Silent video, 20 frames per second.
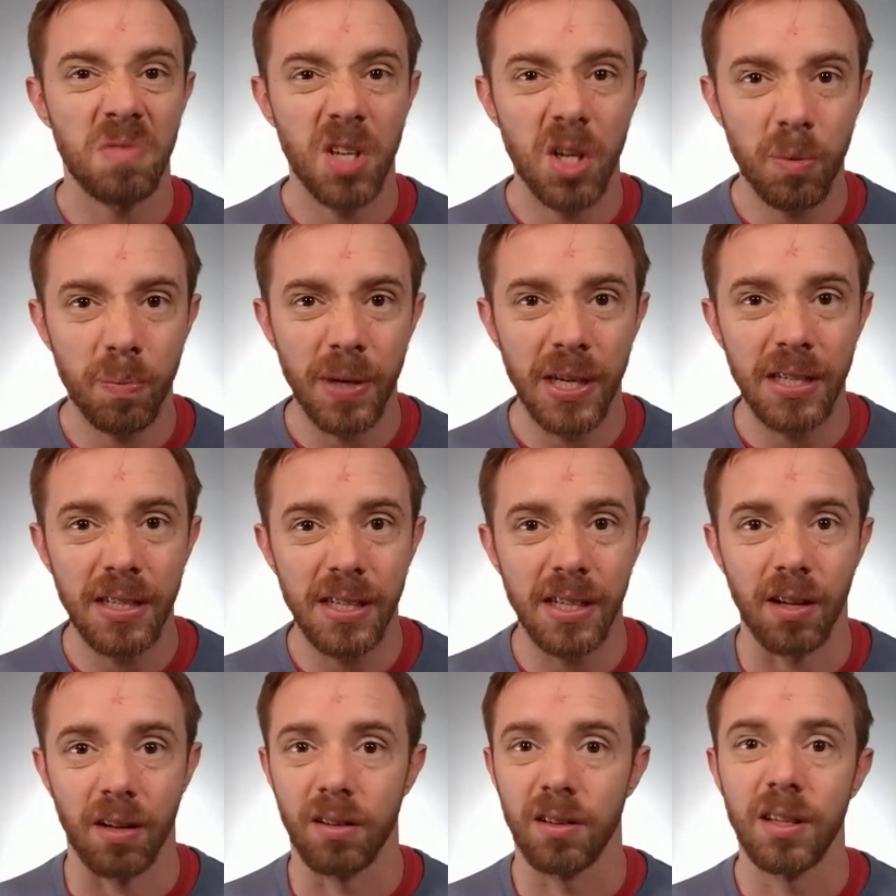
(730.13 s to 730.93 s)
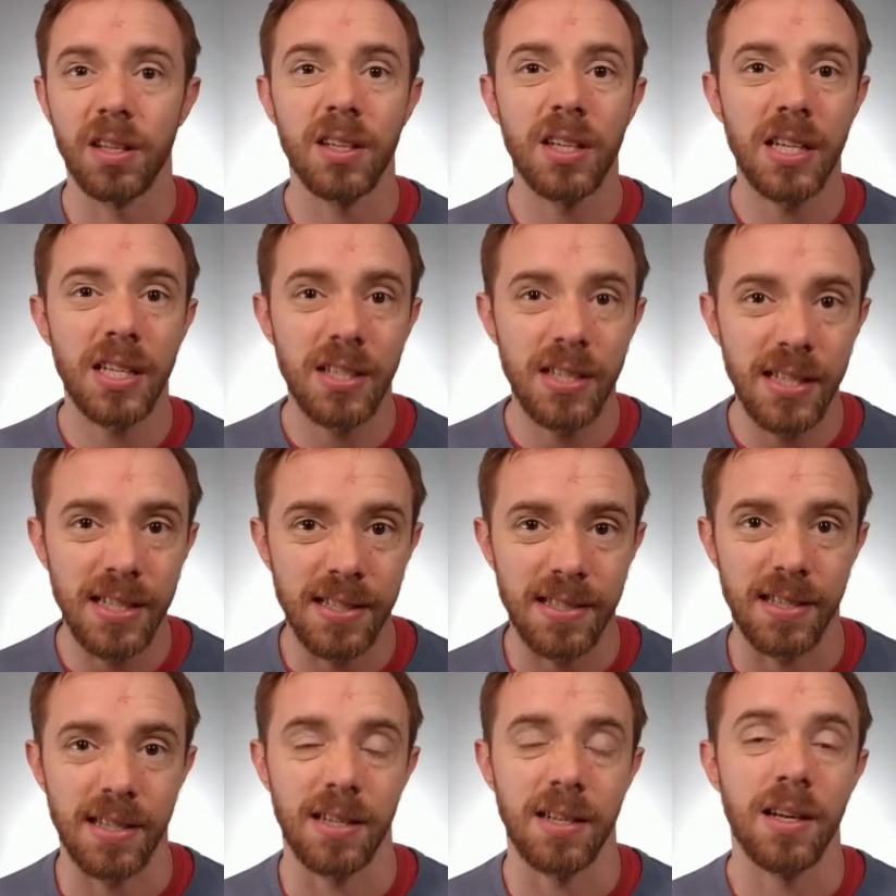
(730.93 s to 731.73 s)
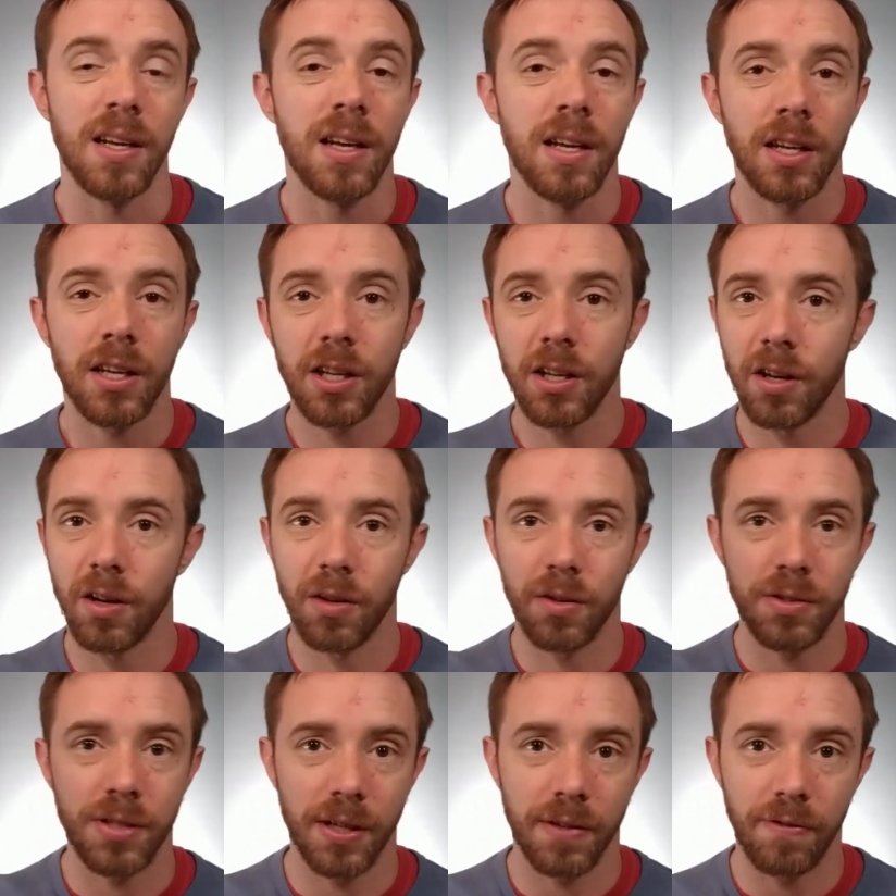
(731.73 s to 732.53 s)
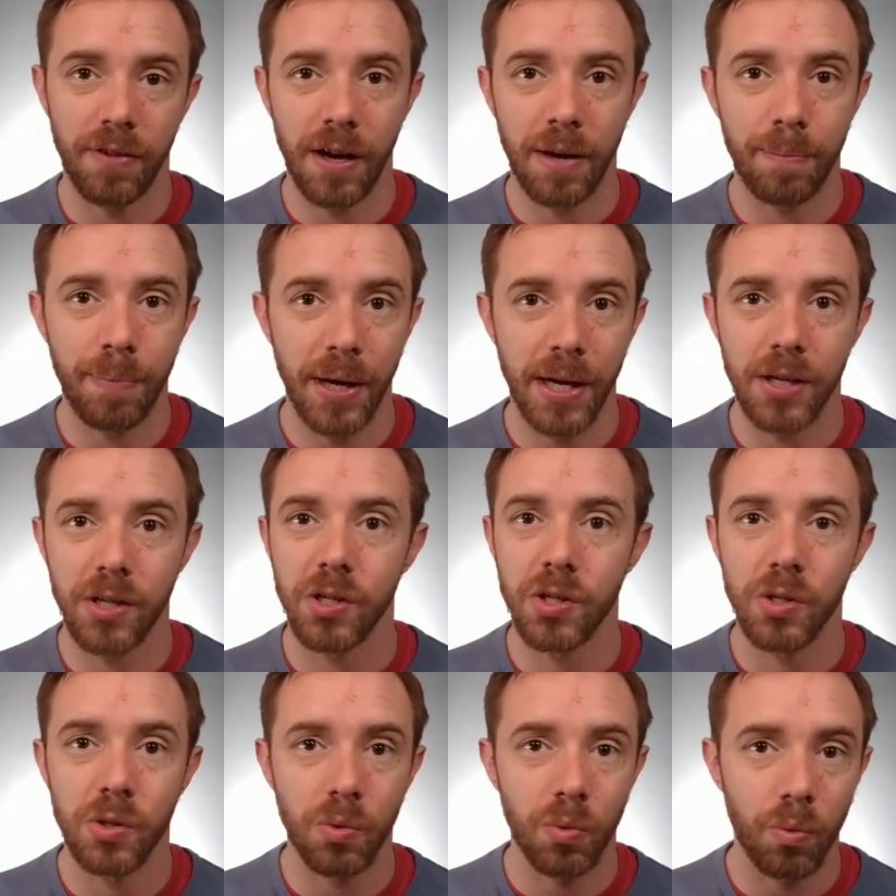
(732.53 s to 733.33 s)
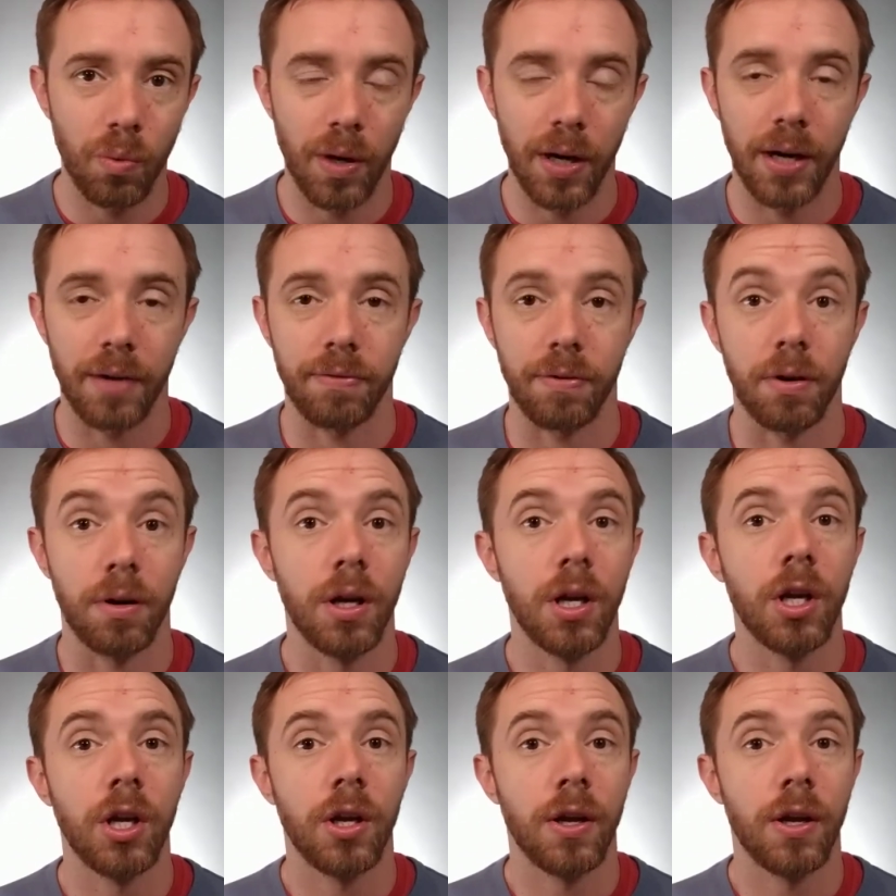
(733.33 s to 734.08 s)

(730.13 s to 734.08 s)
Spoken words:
no big deal. It's easy. It's like 5 pages, whatever.